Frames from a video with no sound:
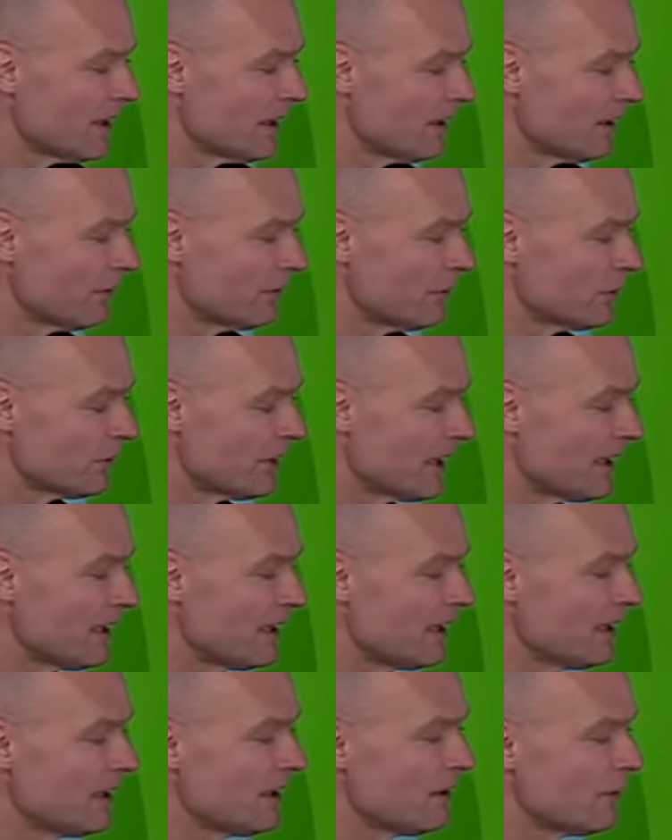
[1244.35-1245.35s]
if you're
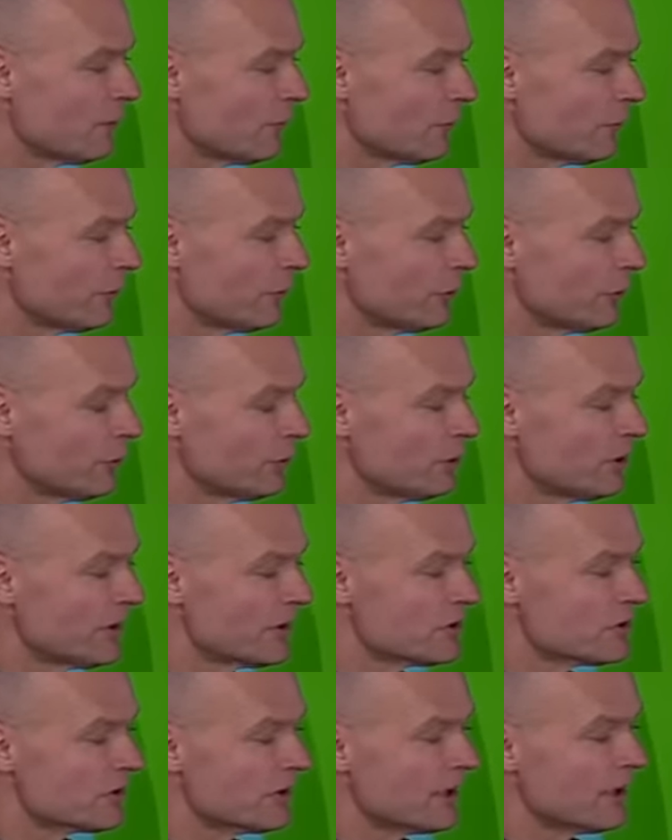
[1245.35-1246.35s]
eating food
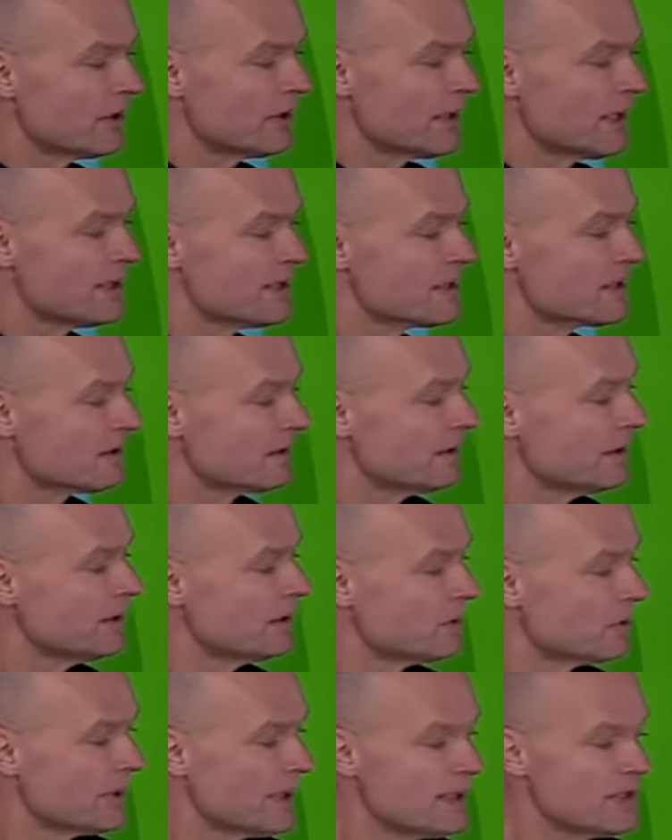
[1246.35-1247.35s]
that triggers insulin,
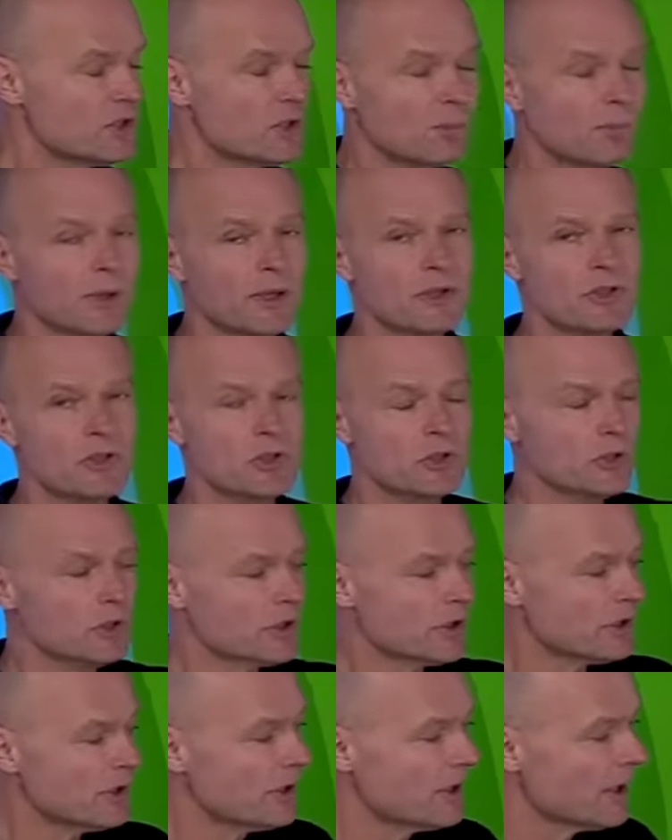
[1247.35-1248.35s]
you raise your blood
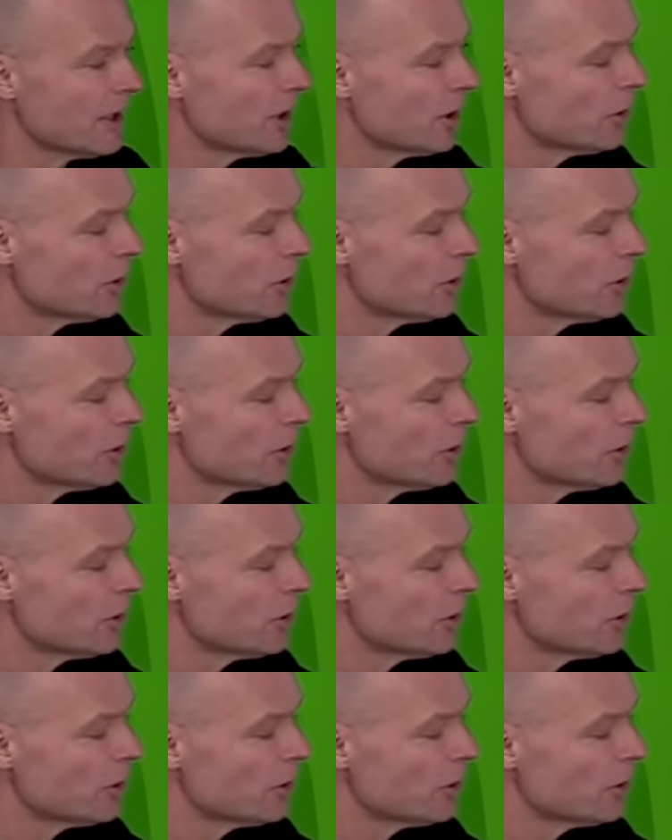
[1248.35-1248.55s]
sugar,